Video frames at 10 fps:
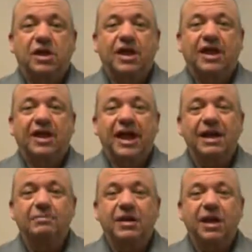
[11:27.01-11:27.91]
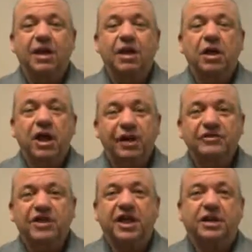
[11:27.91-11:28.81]
can be
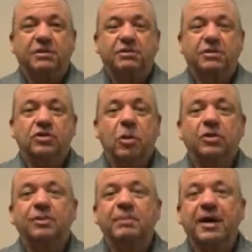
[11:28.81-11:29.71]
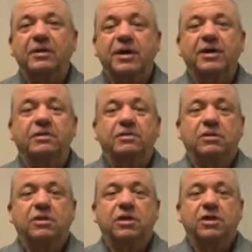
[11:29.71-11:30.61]
confiscated. It's called the bail-in.
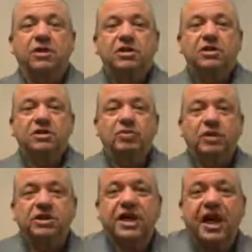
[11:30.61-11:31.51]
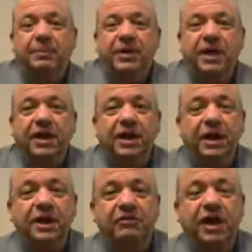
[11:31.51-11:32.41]
This is what is happening in Italy
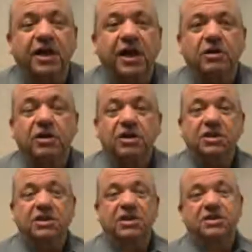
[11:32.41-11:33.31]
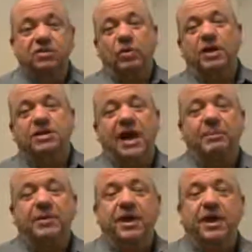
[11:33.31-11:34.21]
right now. This is what is
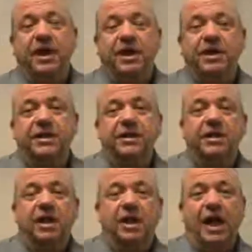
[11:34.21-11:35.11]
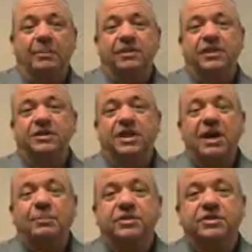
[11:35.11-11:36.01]
happened in
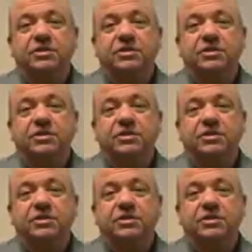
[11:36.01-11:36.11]
Cyprus.